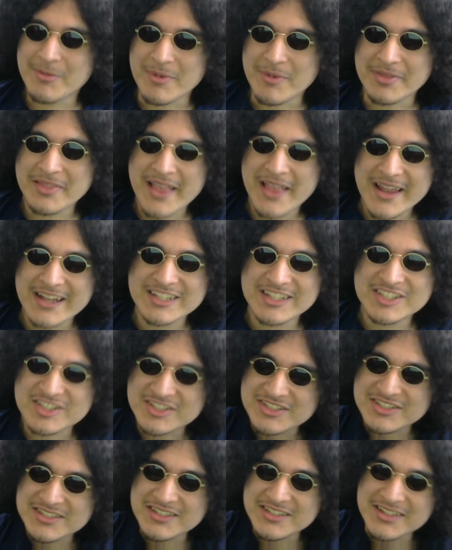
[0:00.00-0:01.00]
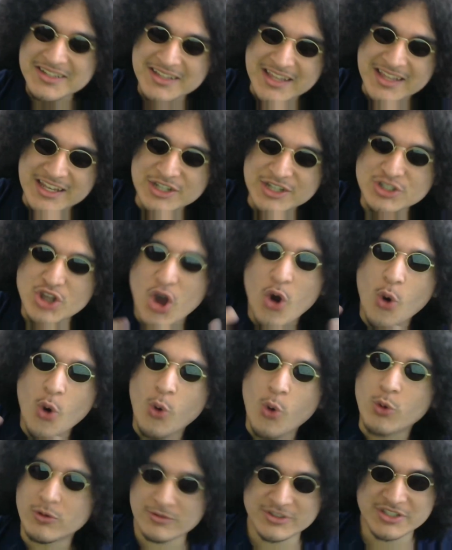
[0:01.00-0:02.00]
let us
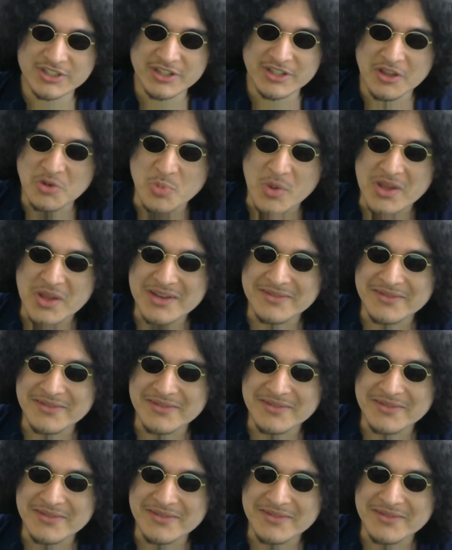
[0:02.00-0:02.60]
indulge a little bit